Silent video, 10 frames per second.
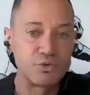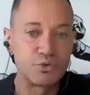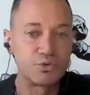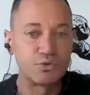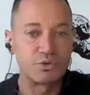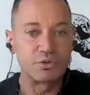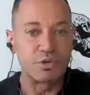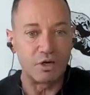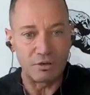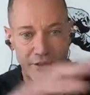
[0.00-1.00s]
to
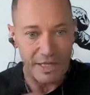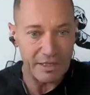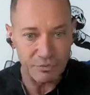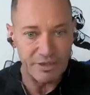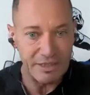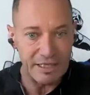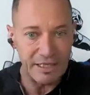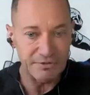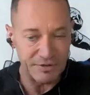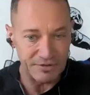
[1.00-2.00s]
everyday life